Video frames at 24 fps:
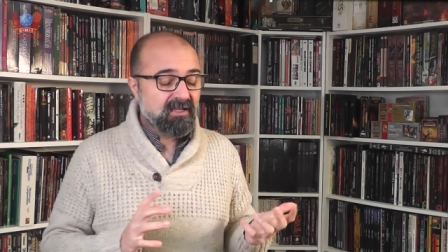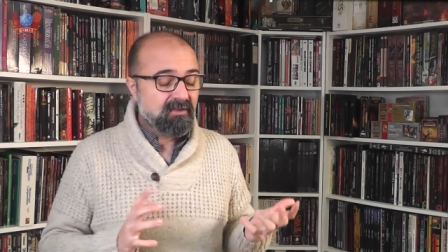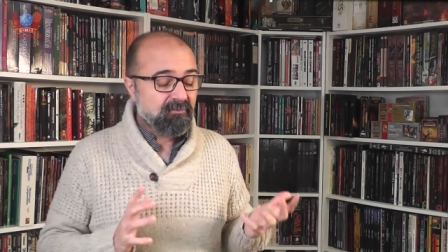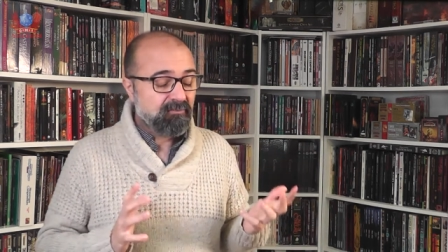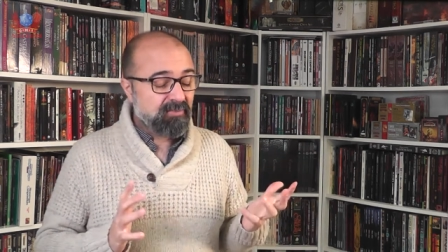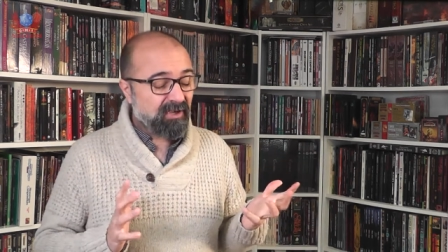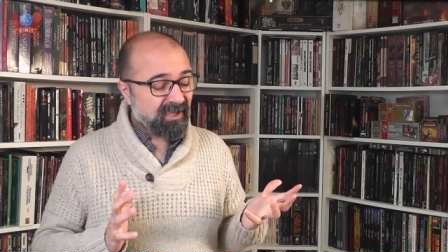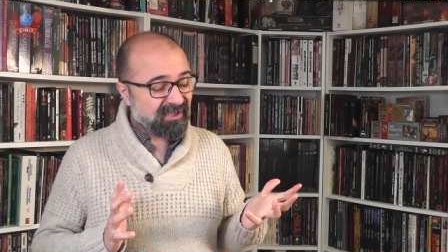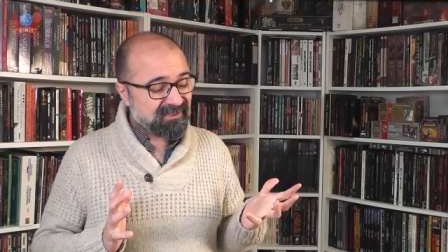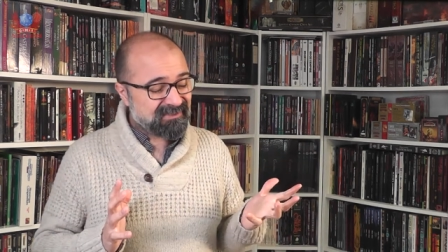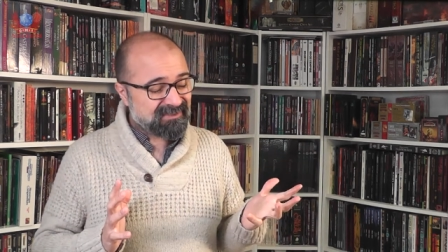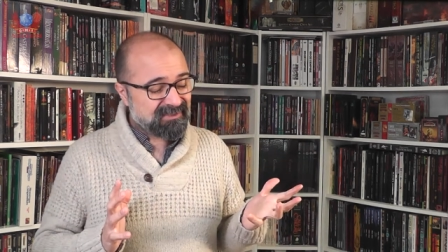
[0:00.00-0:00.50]

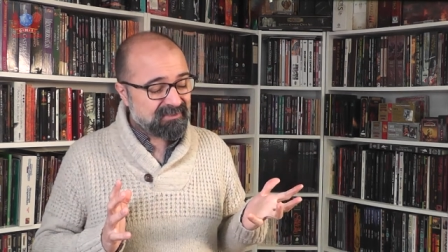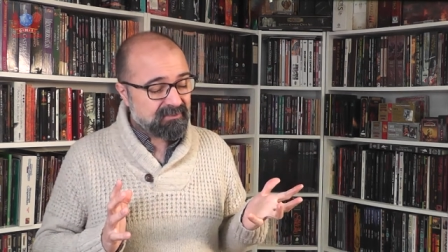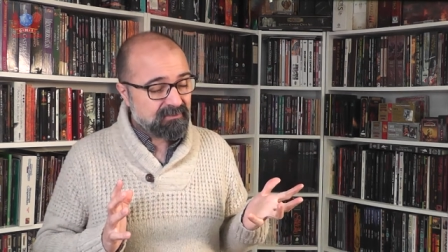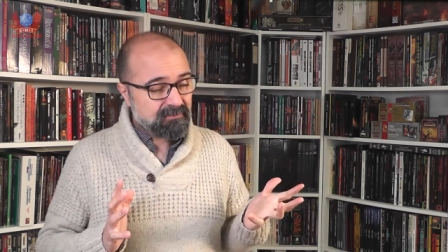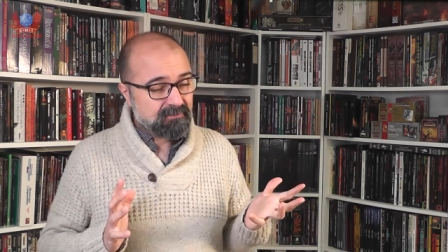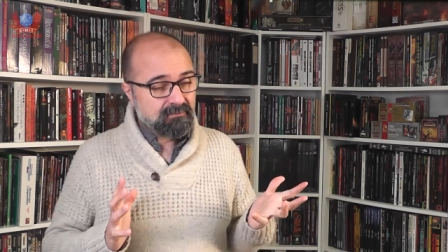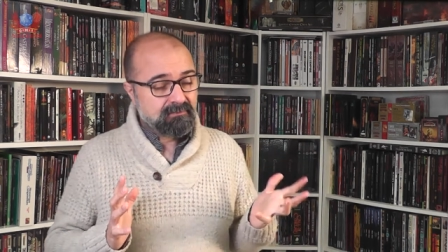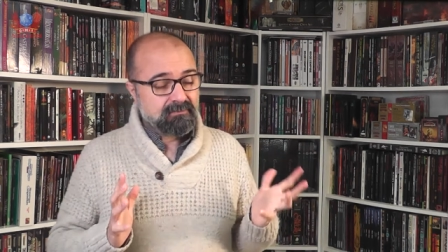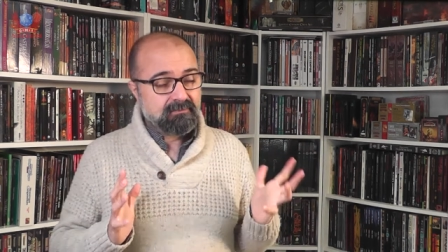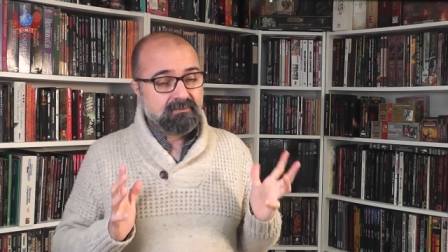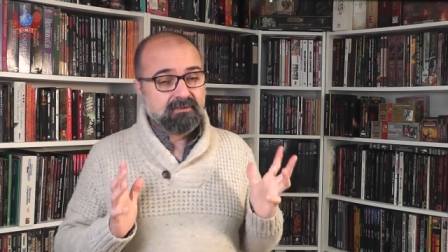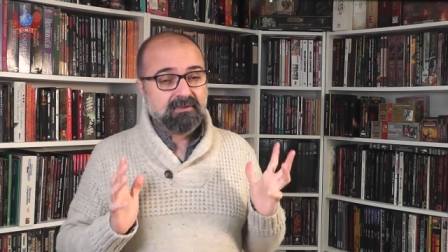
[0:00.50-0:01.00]
but
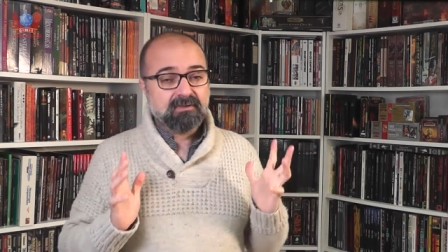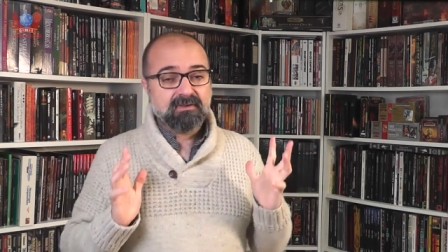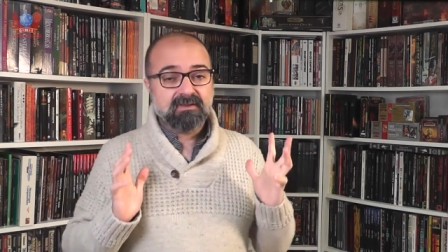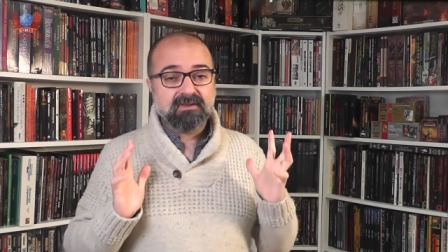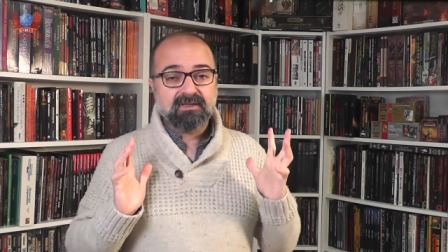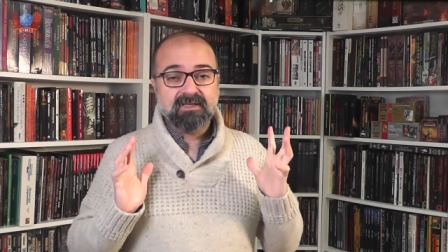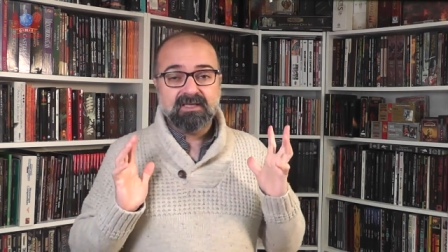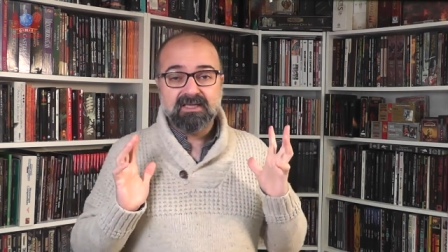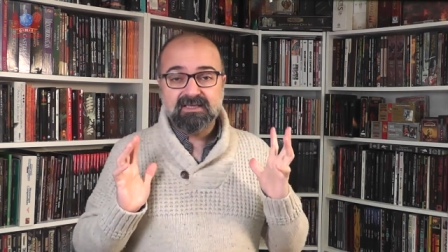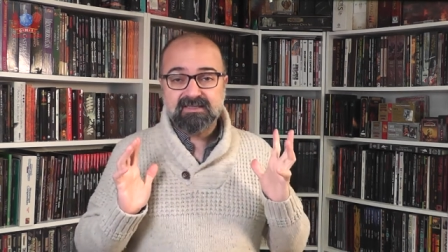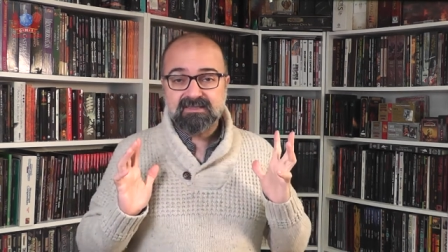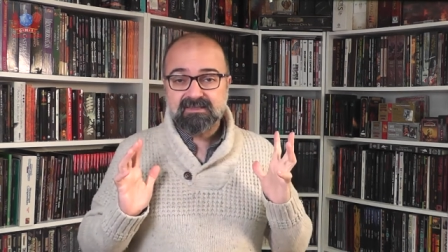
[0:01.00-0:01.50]

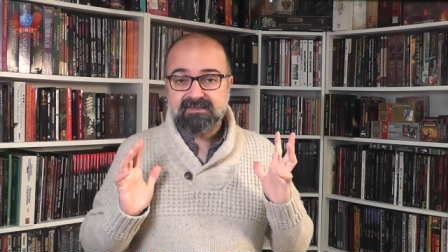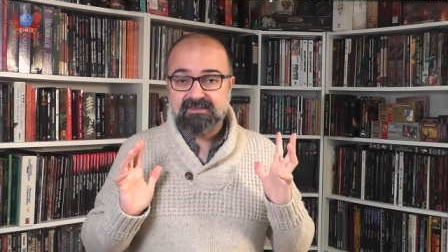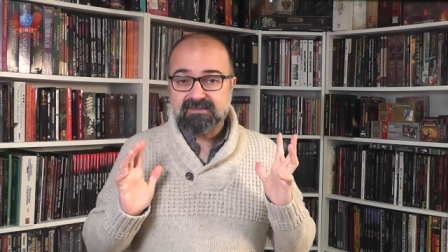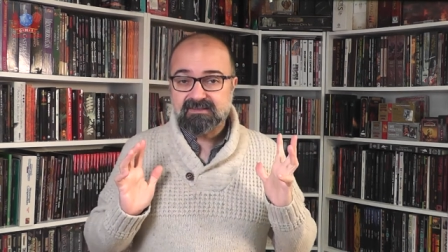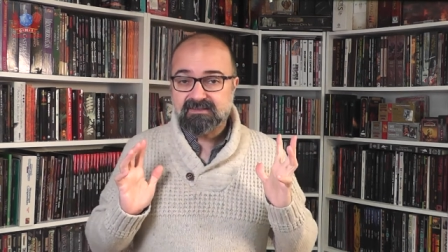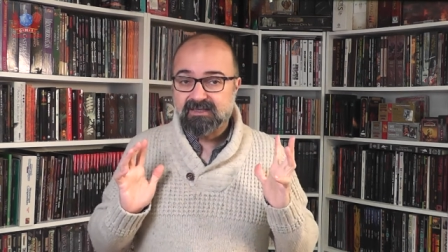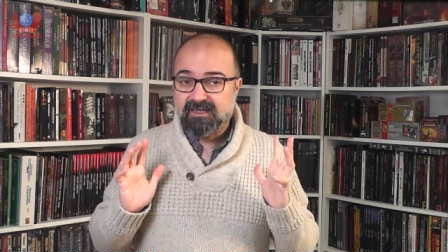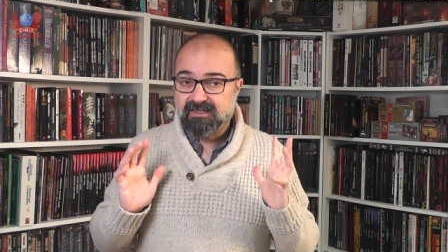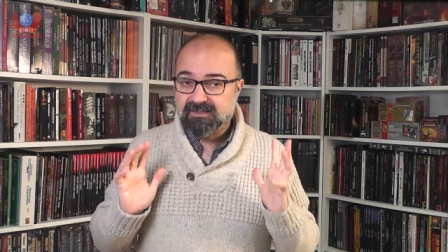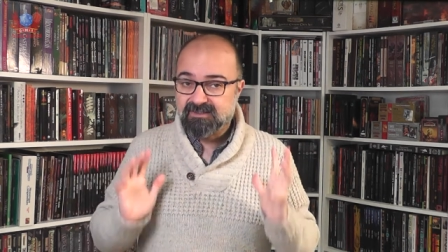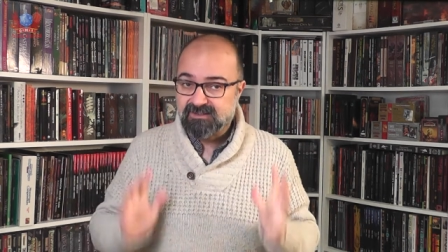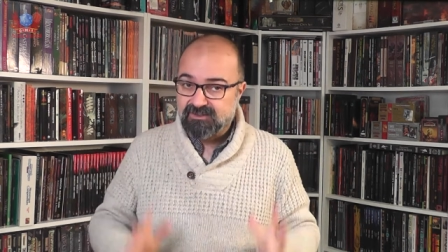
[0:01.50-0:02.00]
this
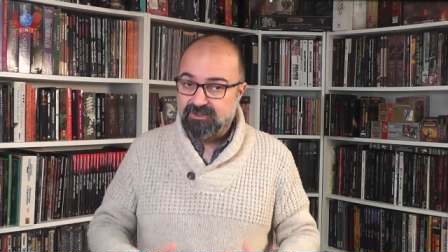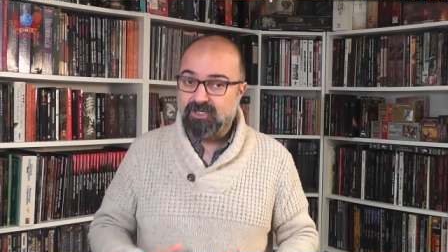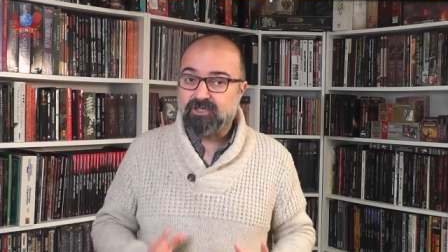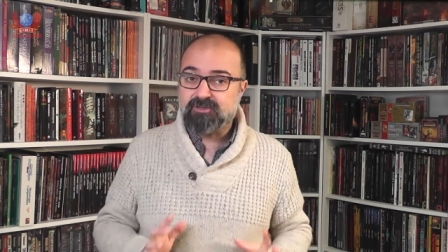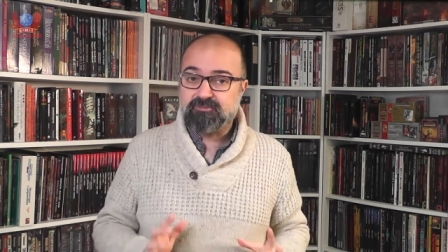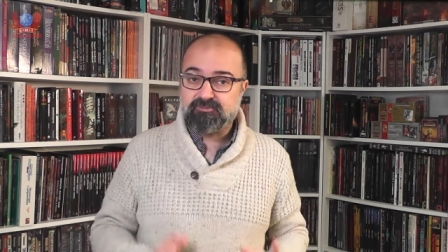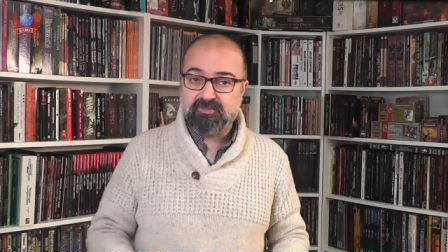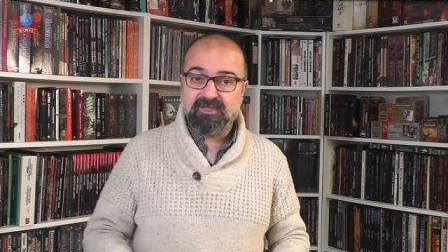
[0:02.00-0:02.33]
has not